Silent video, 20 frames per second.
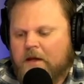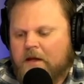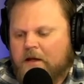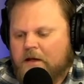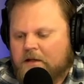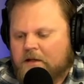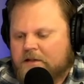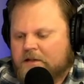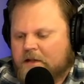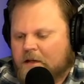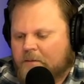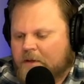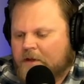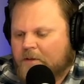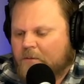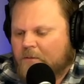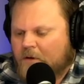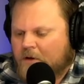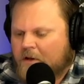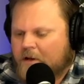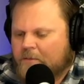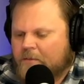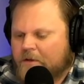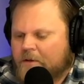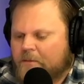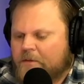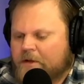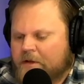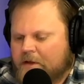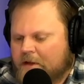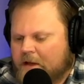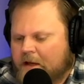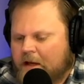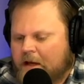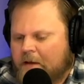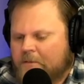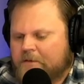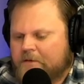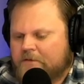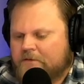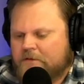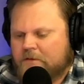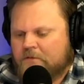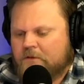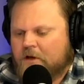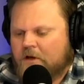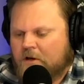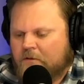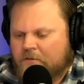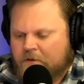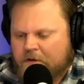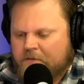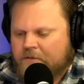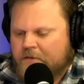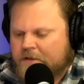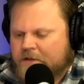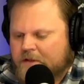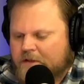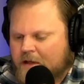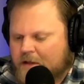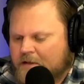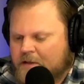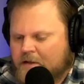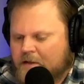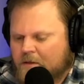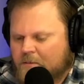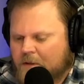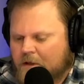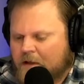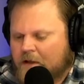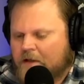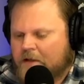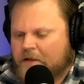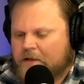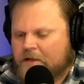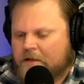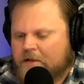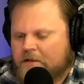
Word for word: He sent me to proclaim liberty to the captives and recovery of the sight to the blind,